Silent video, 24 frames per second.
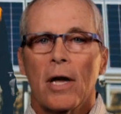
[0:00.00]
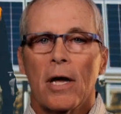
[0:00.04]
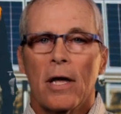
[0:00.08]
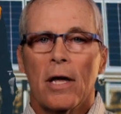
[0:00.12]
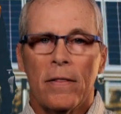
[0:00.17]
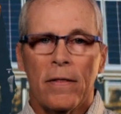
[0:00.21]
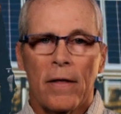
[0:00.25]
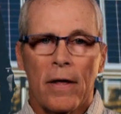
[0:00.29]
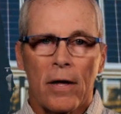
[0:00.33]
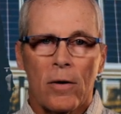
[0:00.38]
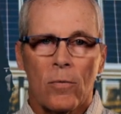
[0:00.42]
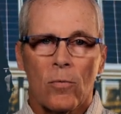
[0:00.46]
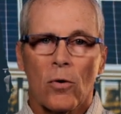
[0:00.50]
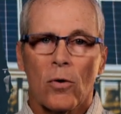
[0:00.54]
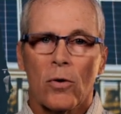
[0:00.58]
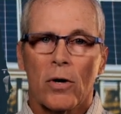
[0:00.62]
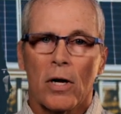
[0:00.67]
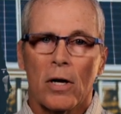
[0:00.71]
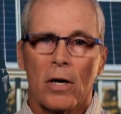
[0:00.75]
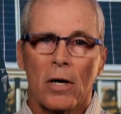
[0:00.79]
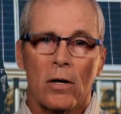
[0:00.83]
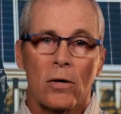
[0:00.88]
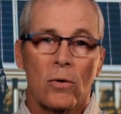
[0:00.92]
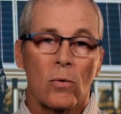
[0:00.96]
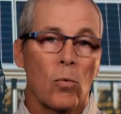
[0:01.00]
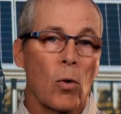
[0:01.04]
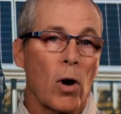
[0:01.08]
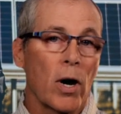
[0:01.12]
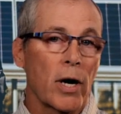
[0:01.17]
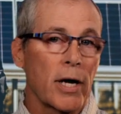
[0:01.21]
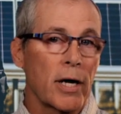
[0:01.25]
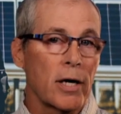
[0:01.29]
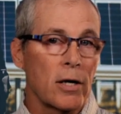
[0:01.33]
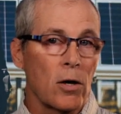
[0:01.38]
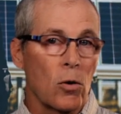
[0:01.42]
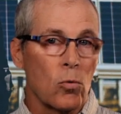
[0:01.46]
and then we'll get into
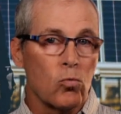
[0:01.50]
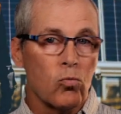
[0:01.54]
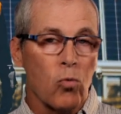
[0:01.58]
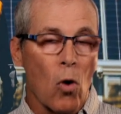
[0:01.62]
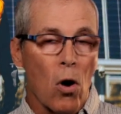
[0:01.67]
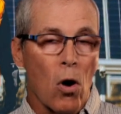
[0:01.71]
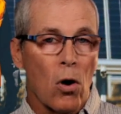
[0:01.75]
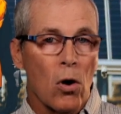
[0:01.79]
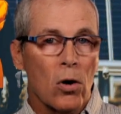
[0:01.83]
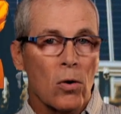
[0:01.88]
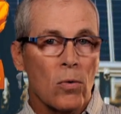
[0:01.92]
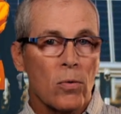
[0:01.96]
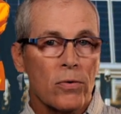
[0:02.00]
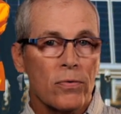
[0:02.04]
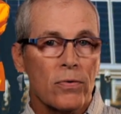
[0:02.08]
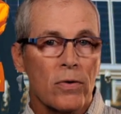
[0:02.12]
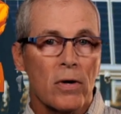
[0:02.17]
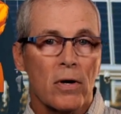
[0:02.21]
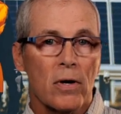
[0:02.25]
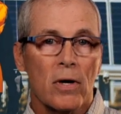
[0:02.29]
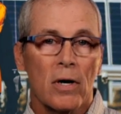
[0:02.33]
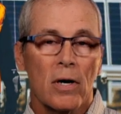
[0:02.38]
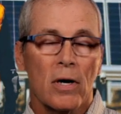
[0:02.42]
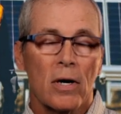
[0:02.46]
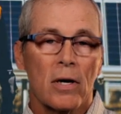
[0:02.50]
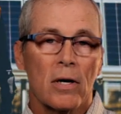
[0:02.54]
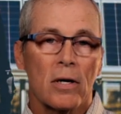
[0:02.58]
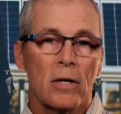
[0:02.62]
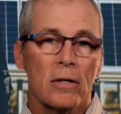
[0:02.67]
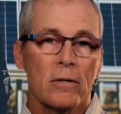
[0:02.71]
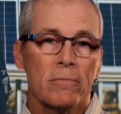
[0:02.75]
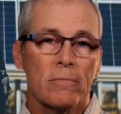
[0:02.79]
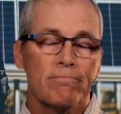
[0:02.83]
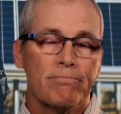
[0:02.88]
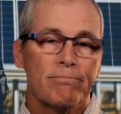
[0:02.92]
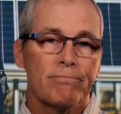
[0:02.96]
what can go wrong with
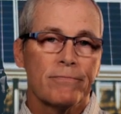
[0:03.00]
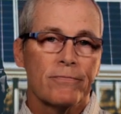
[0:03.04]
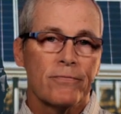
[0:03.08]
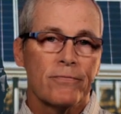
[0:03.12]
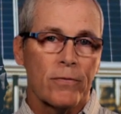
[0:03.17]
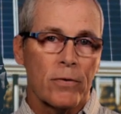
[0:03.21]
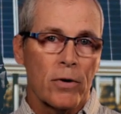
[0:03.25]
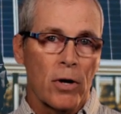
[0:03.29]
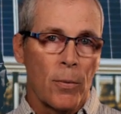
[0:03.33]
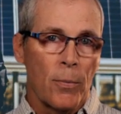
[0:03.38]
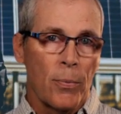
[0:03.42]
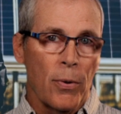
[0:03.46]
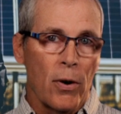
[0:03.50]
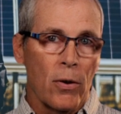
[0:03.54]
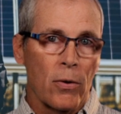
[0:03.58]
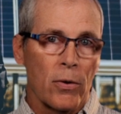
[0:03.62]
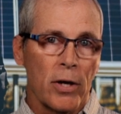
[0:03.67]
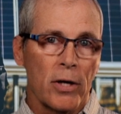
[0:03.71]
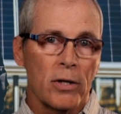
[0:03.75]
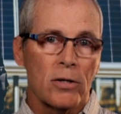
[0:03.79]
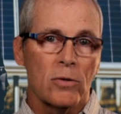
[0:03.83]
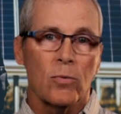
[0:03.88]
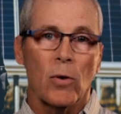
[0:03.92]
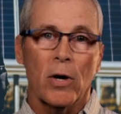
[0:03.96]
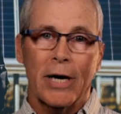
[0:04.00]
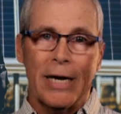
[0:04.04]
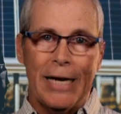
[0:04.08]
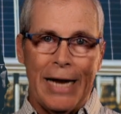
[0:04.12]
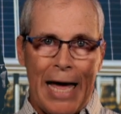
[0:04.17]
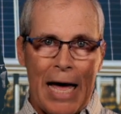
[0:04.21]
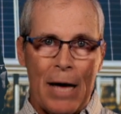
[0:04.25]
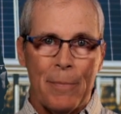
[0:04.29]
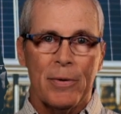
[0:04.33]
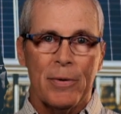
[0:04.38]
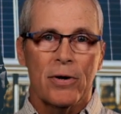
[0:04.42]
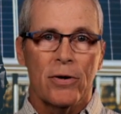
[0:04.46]
the components, what can
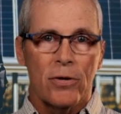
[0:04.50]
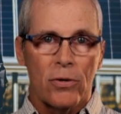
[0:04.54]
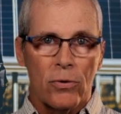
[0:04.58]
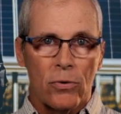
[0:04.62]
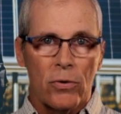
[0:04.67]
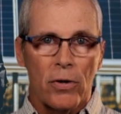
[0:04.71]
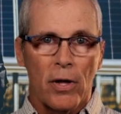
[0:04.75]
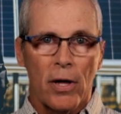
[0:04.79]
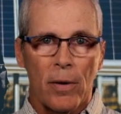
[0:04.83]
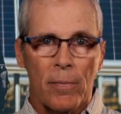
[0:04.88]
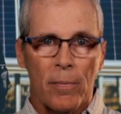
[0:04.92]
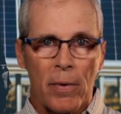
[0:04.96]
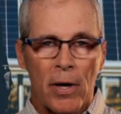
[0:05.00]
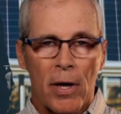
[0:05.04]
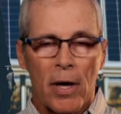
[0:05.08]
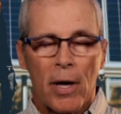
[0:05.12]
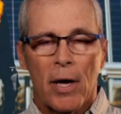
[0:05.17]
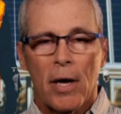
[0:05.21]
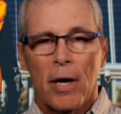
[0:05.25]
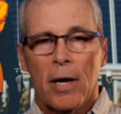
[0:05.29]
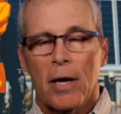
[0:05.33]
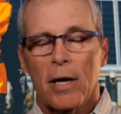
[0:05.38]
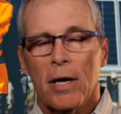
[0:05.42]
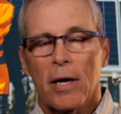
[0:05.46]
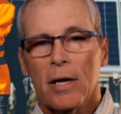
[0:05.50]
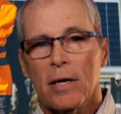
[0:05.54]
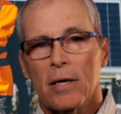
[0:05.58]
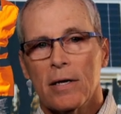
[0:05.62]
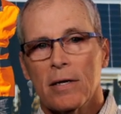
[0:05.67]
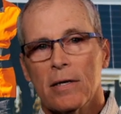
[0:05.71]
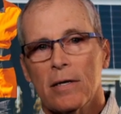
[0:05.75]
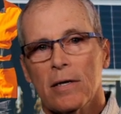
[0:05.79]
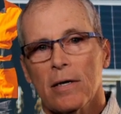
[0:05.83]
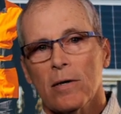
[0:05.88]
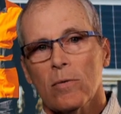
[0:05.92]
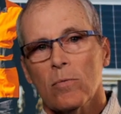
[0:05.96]
happen to them,
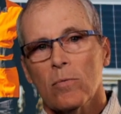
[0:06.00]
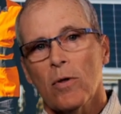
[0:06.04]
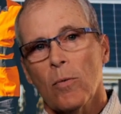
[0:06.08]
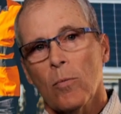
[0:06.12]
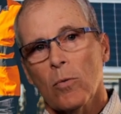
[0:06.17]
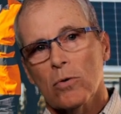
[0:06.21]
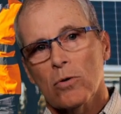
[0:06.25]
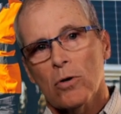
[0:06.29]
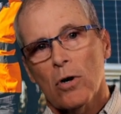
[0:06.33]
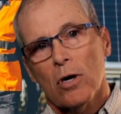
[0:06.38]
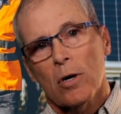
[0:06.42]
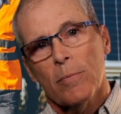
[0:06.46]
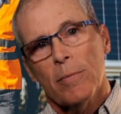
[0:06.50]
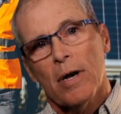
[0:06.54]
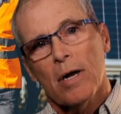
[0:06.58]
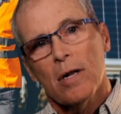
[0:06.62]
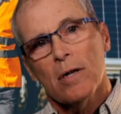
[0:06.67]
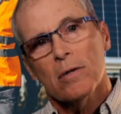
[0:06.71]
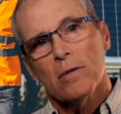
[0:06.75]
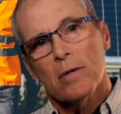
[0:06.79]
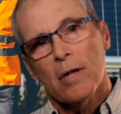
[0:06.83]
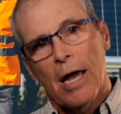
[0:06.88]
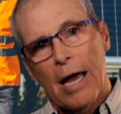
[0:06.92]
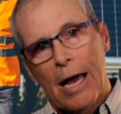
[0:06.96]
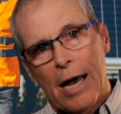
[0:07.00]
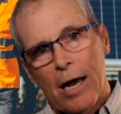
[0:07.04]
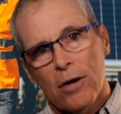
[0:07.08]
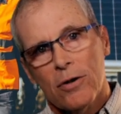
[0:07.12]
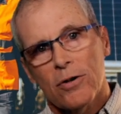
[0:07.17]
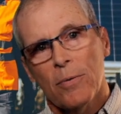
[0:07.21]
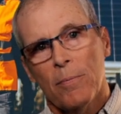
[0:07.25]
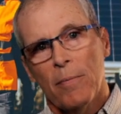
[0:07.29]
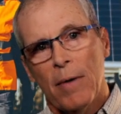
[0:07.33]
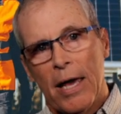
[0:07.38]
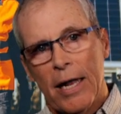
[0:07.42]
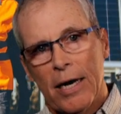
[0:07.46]
and then we'll talk about how
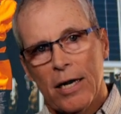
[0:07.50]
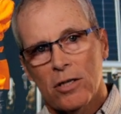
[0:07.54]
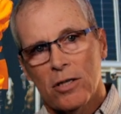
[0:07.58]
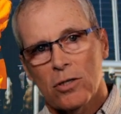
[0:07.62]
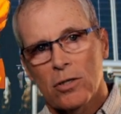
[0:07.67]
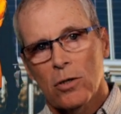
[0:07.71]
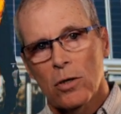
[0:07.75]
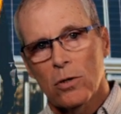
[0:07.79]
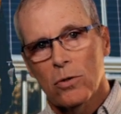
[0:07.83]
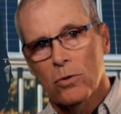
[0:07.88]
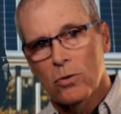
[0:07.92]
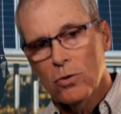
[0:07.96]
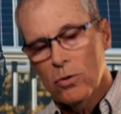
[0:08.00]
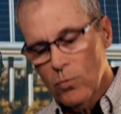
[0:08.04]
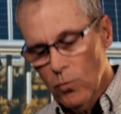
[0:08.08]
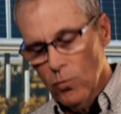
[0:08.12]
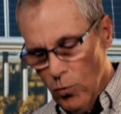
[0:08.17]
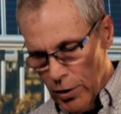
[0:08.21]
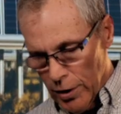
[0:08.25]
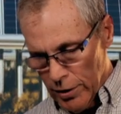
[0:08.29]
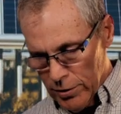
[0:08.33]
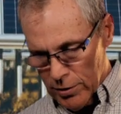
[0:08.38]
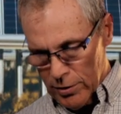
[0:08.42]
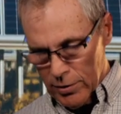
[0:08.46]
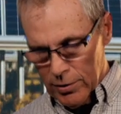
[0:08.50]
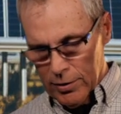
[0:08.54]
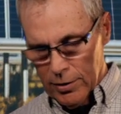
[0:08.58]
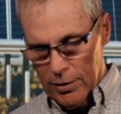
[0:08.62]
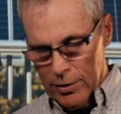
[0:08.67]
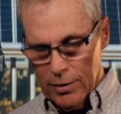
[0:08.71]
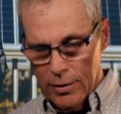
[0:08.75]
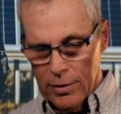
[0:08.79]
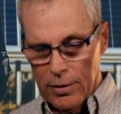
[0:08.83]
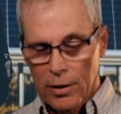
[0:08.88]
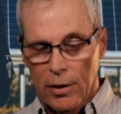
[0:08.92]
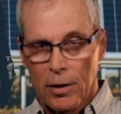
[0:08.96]
to manage those risks
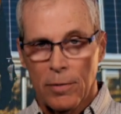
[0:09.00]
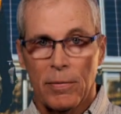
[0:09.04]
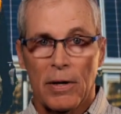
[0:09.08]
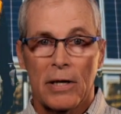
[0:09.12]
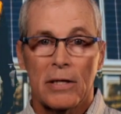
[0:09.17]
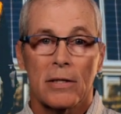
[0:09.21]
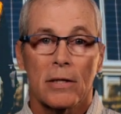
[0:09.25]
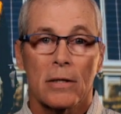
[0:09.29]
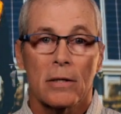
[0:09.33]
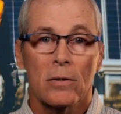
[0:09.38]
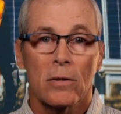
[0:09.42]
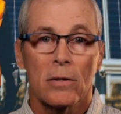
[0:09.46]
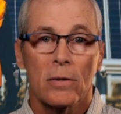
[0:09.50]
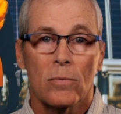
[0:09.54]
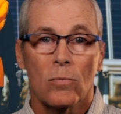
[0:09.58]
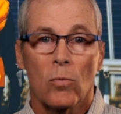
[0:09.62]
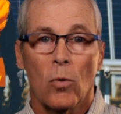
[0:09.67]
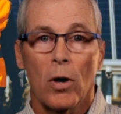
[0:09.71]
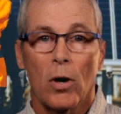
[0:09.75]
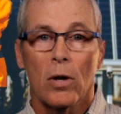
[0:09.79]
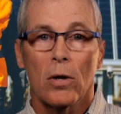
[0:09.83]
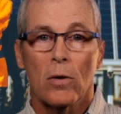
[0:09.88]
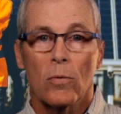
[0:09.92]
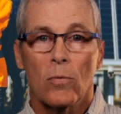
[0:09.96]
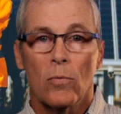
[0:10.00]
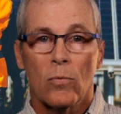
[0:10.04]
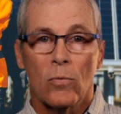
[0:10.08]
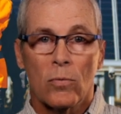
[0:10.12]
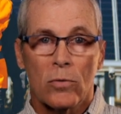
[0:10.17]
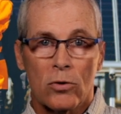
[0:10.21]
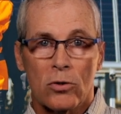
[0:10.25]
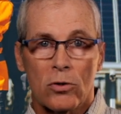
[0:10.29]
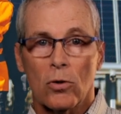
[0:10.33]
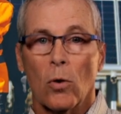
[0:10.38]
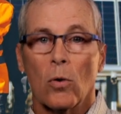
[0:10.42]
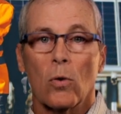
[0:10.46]
and basically what
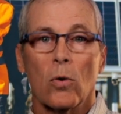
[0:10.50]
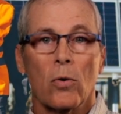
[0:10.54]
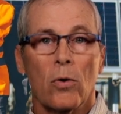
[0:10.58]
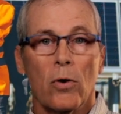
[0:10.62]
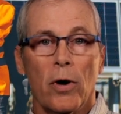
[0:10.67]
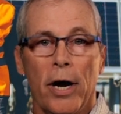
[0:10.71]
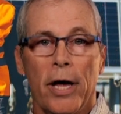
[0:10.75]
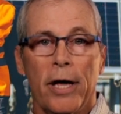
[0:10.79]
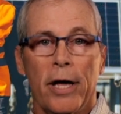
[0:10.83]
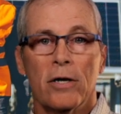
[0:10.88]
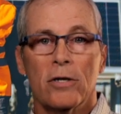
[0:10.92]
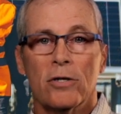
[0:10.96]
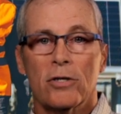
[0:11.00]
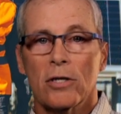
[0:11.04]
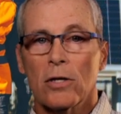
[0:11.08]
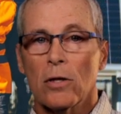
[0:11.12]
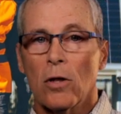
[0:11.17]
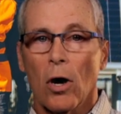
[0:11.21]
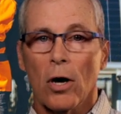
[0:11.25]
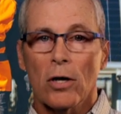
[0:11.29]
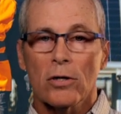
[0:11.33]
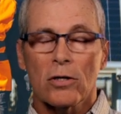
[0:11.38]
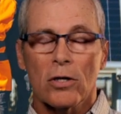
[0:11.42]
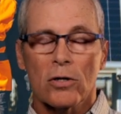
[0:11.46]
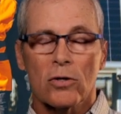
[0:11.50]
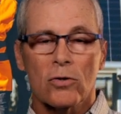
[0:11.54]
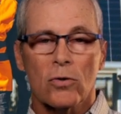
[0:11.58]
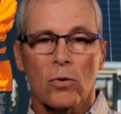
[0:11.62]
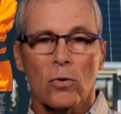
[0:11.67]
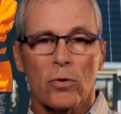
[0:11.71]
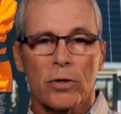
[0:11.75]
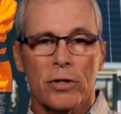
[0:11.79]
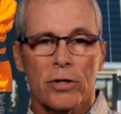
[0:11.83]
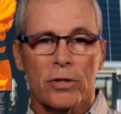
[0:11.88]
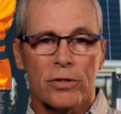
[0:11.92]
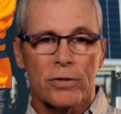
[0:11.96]
solar energy loss
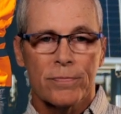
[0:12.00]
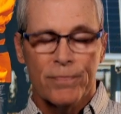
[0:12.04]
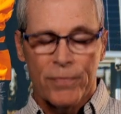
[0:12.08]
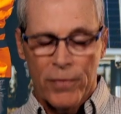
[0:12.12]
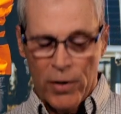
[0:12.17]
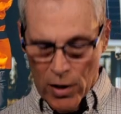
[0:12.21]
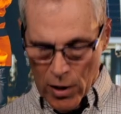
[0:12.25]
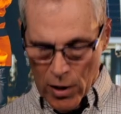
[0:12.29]
control is.